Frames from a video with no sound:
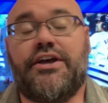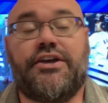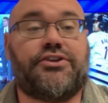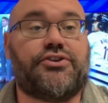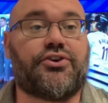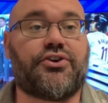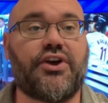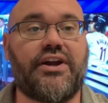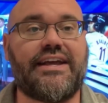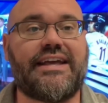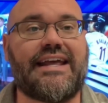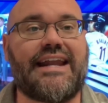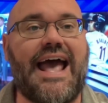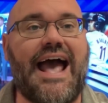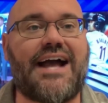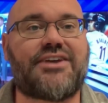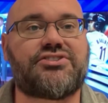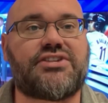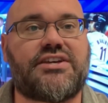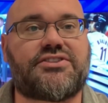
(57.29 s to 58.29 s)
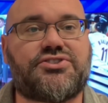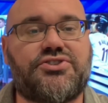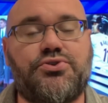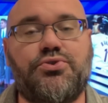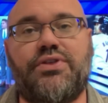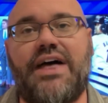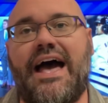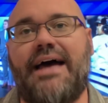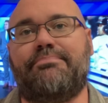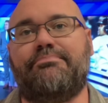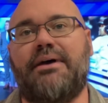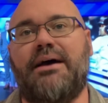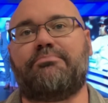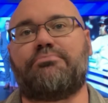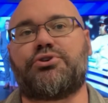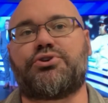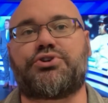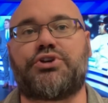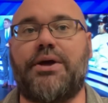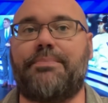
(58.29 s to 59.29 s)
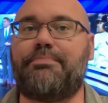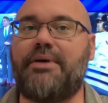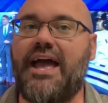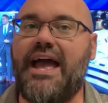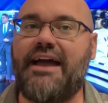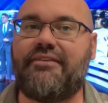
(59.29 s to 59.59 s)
you're going to get access to that membership